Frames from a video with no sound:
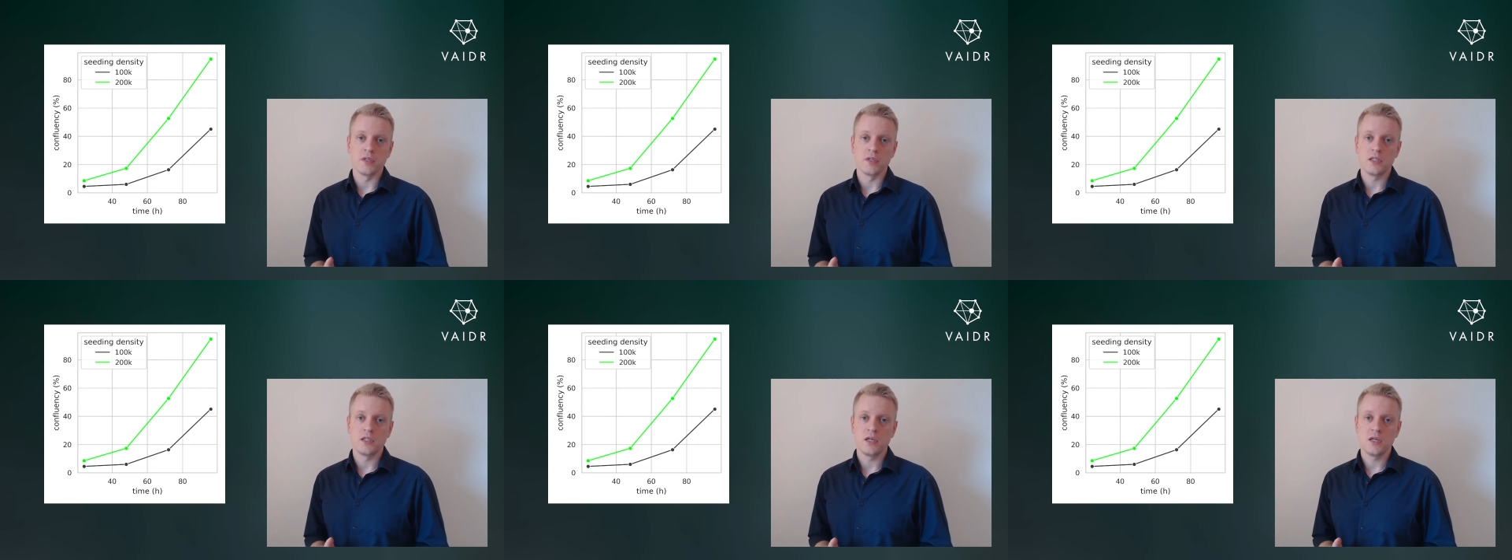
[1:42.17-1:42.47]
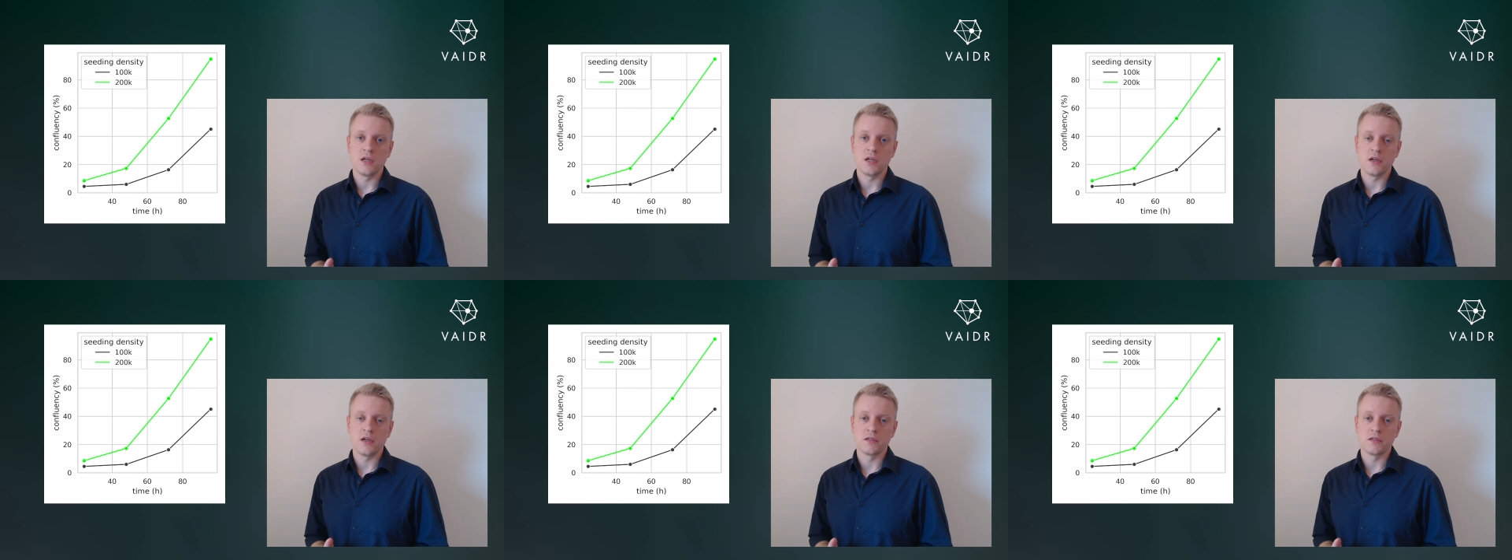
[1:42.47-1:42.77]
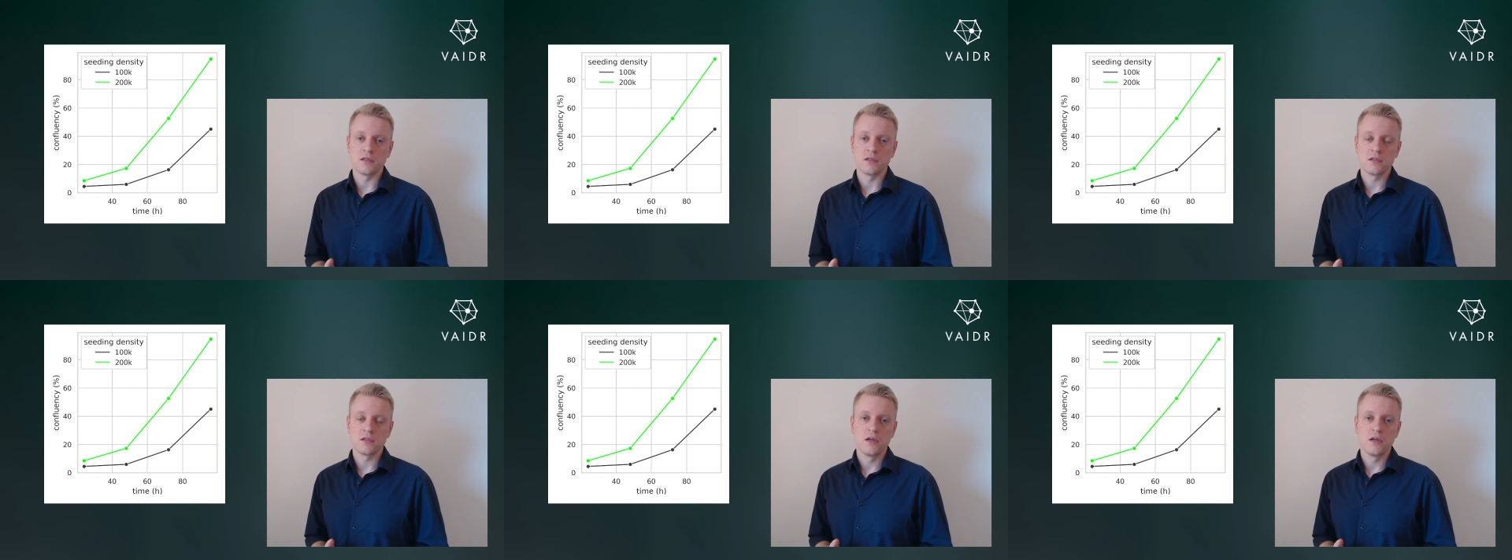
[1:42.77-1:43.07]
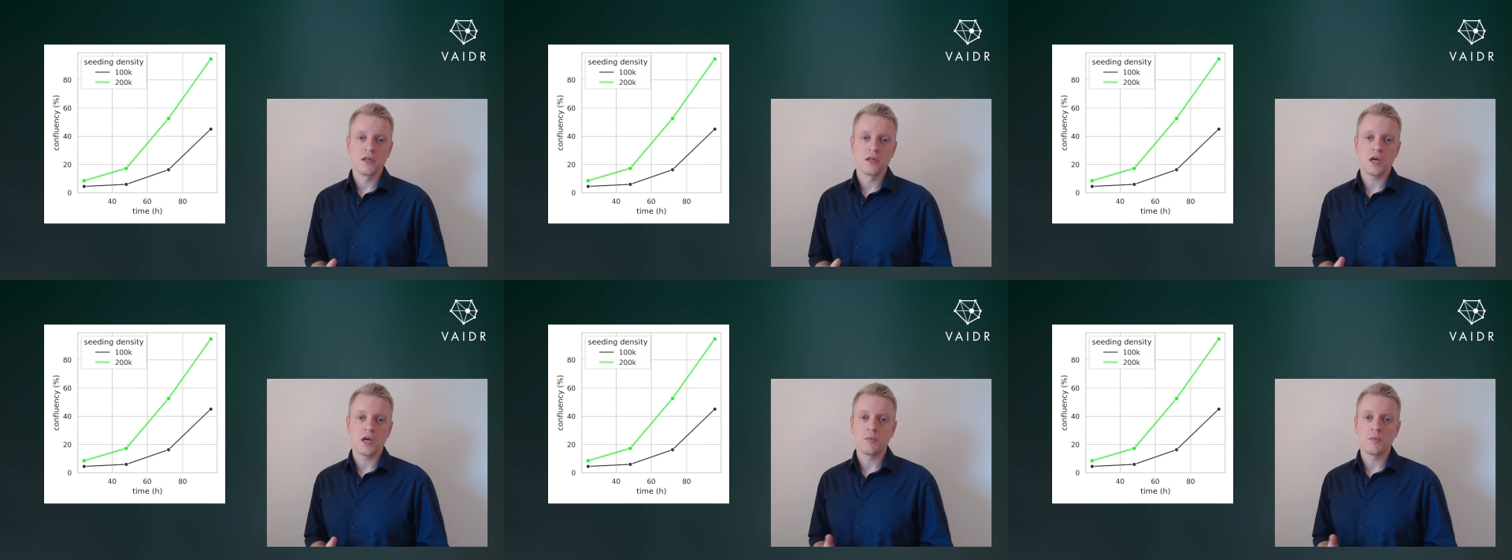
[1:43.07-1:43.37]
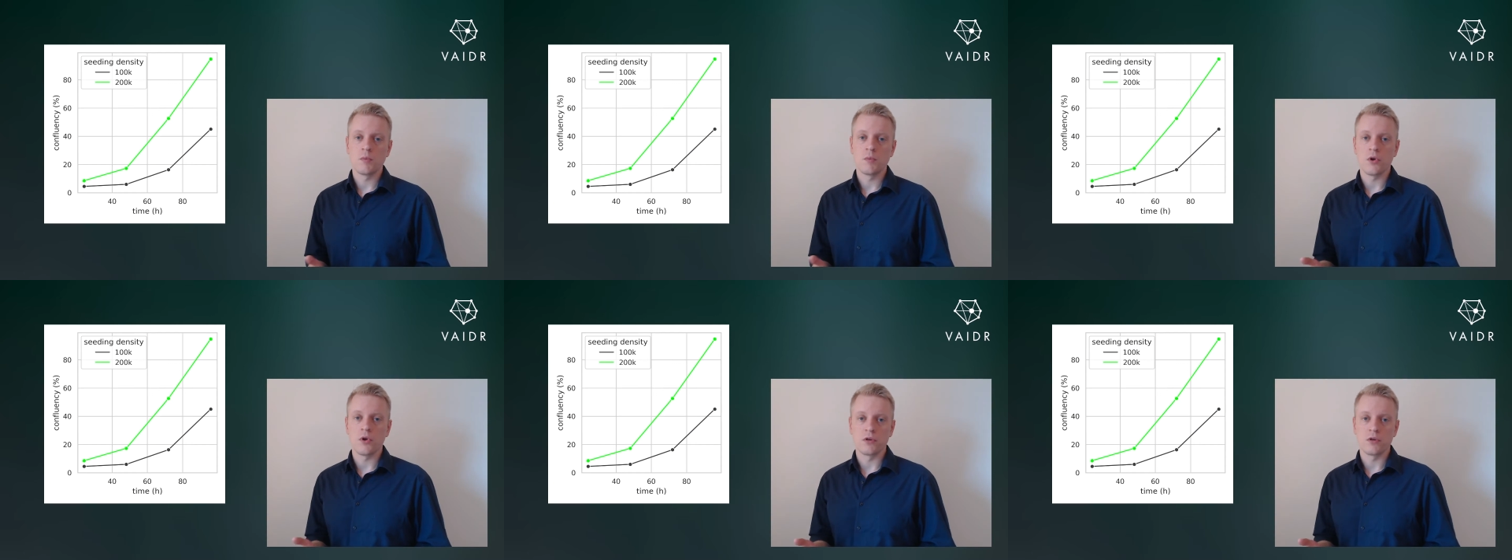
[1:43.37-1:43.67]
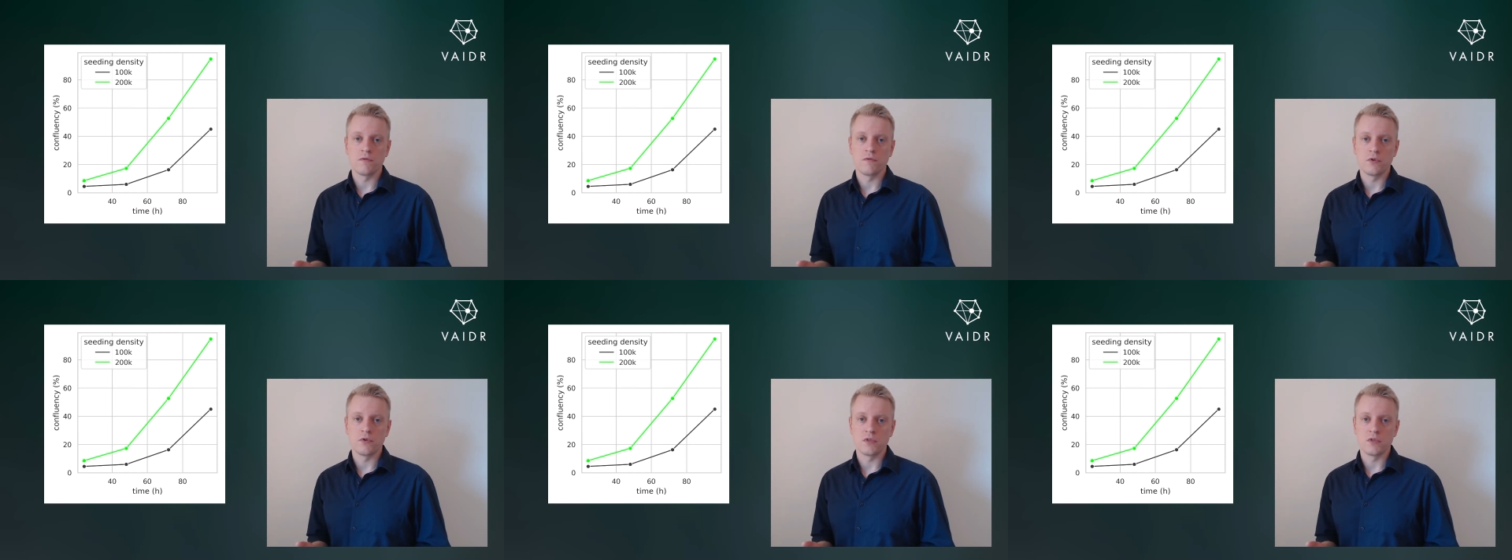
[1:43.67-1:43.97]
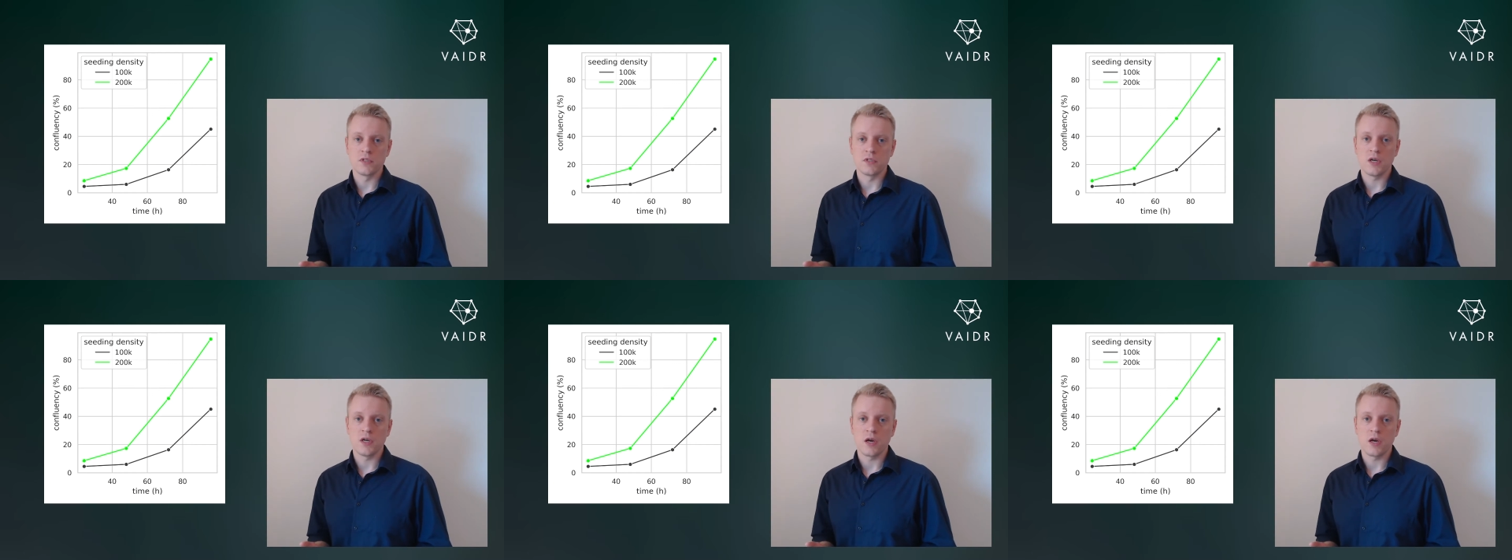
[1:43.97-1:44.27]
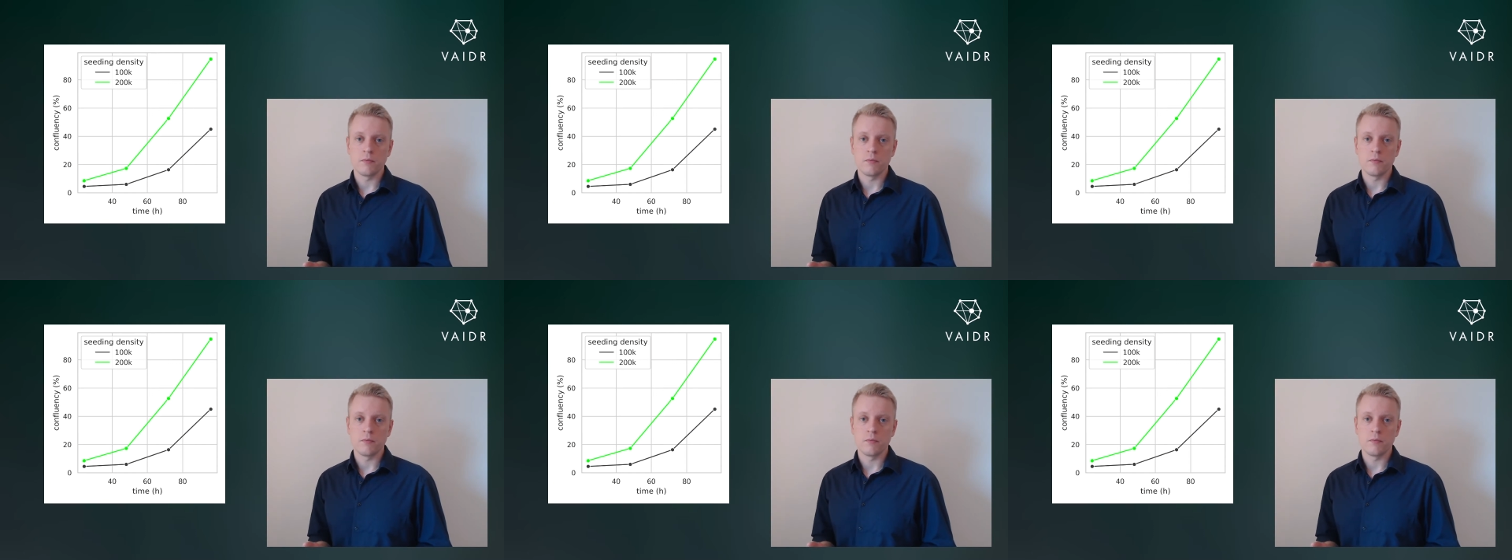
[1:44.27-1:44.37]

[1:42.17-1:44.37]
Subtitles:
analysis can be plotted versus time.